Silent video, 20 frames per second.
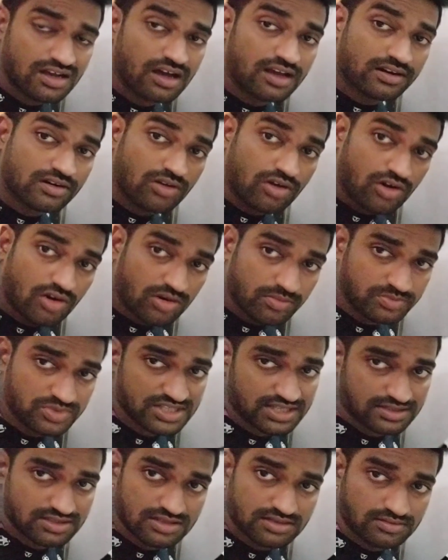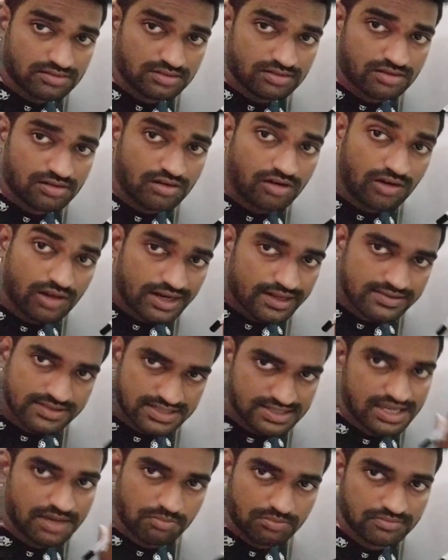or objects, all are
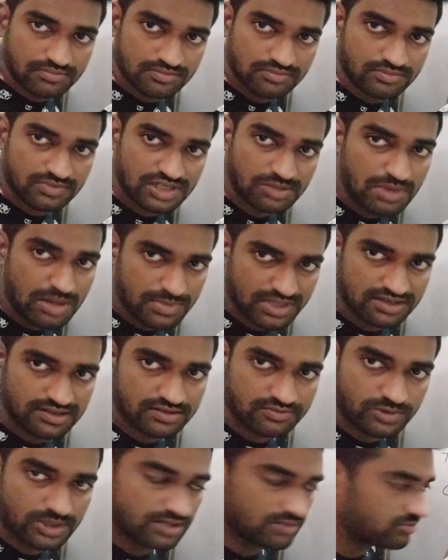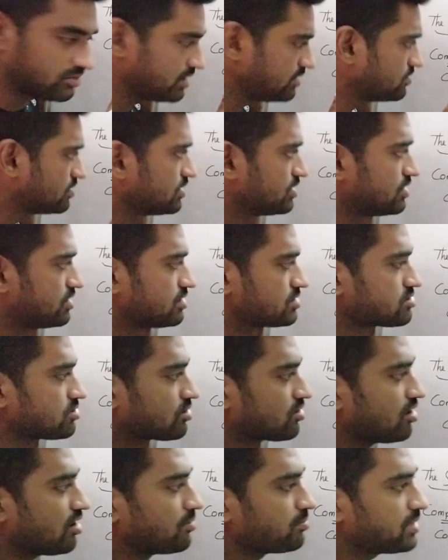same. Remember that one, right? So
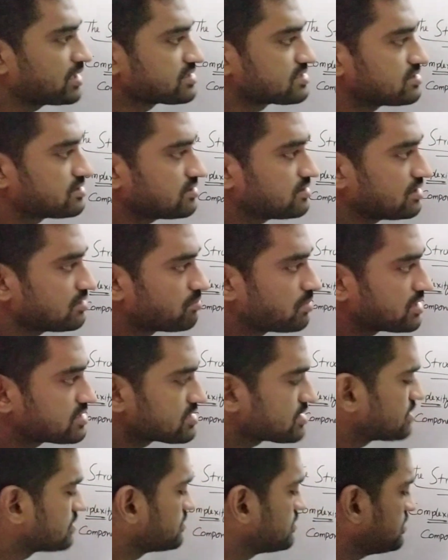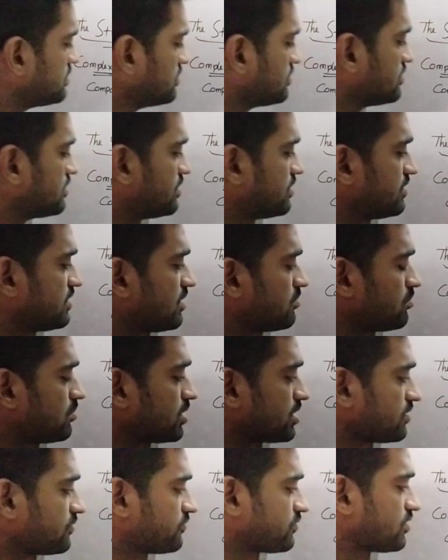complexity depends on the
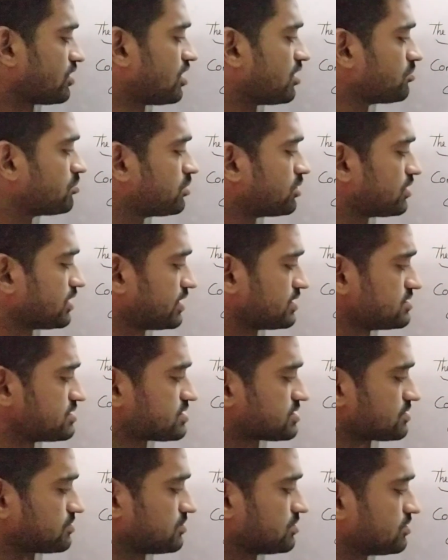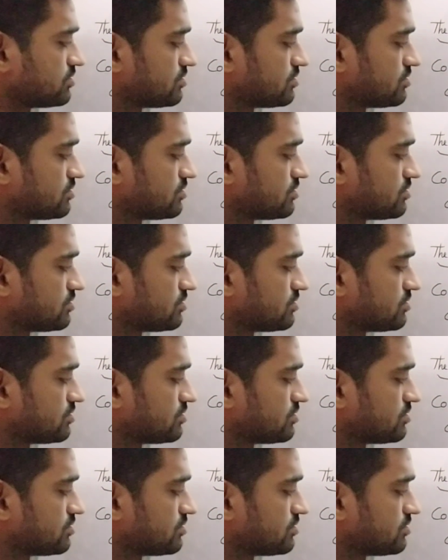number of components